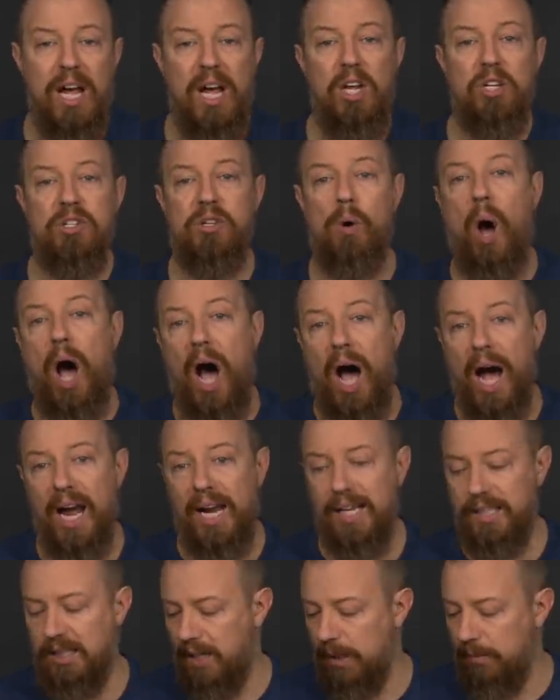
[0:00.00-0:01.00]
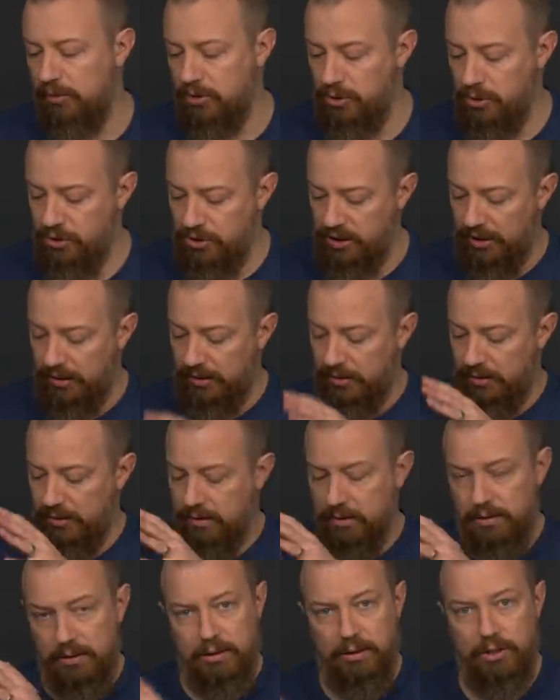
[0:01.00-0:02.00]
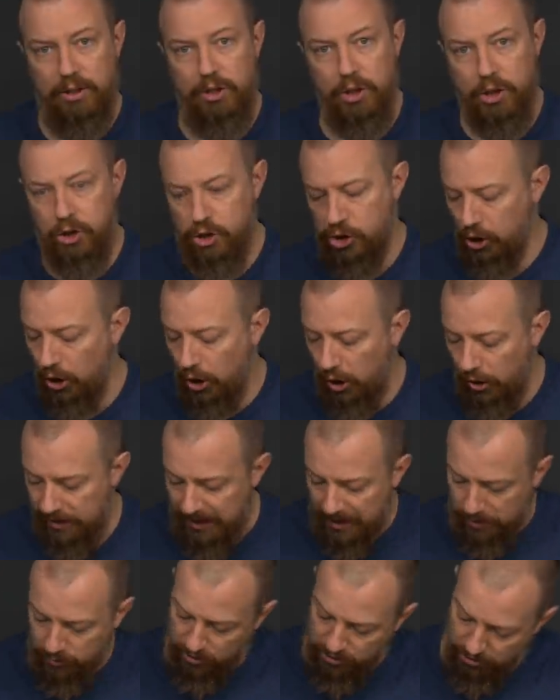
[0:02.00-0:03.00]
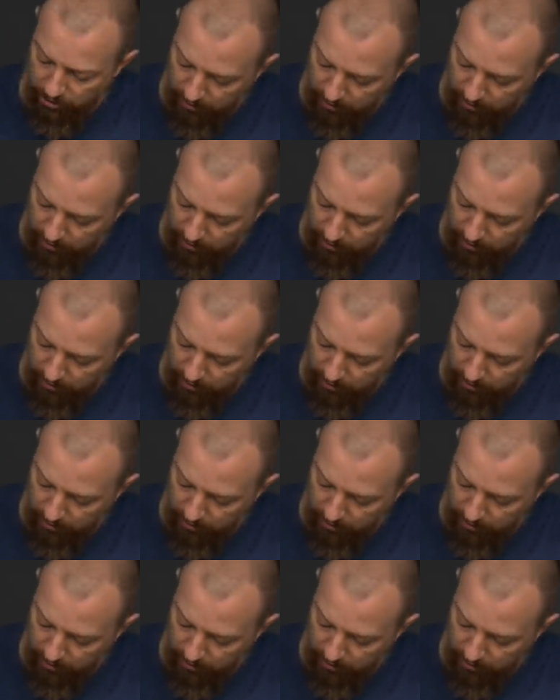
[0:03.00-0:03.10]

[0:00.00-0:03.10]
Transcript: So I ended up choosing the Shure. That's what's